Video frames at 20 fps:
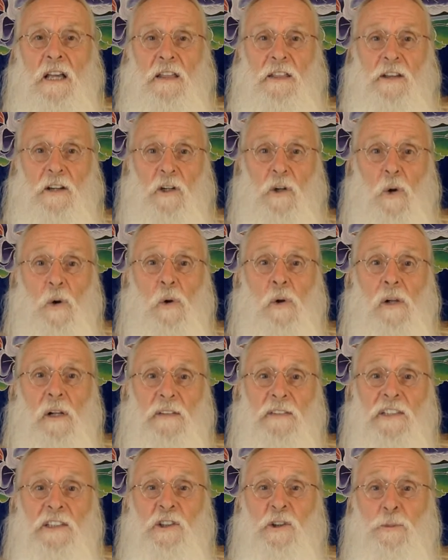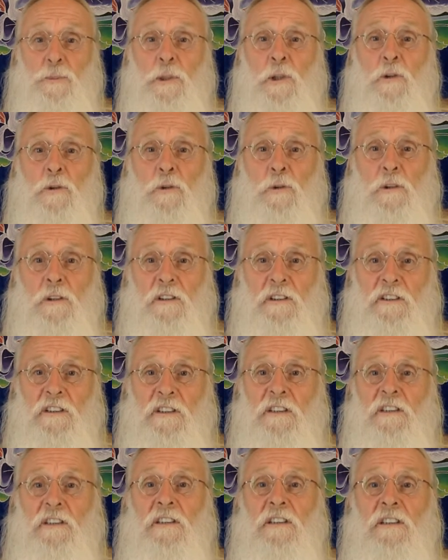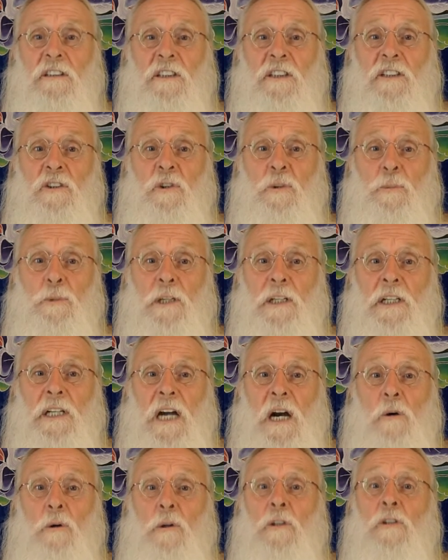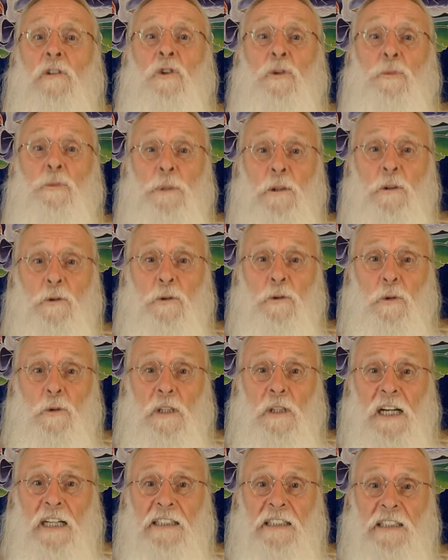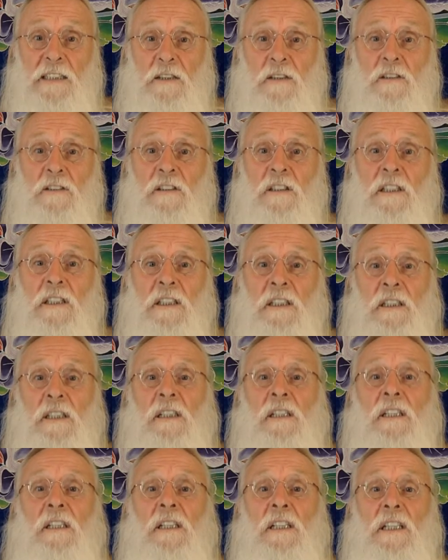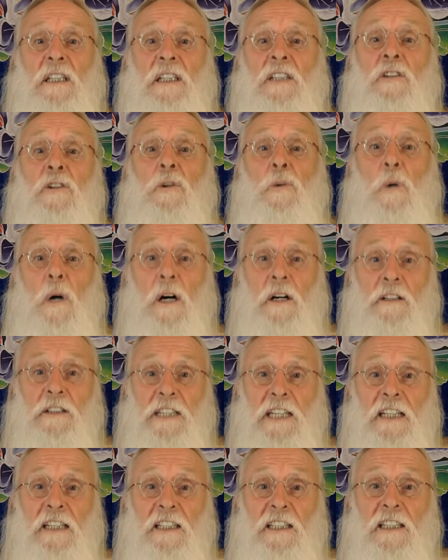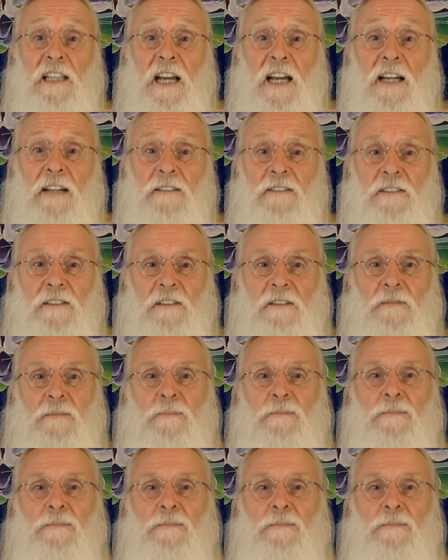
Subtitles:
The goal of a spiritual existence is to bring our spiritual ideals into our daily lives.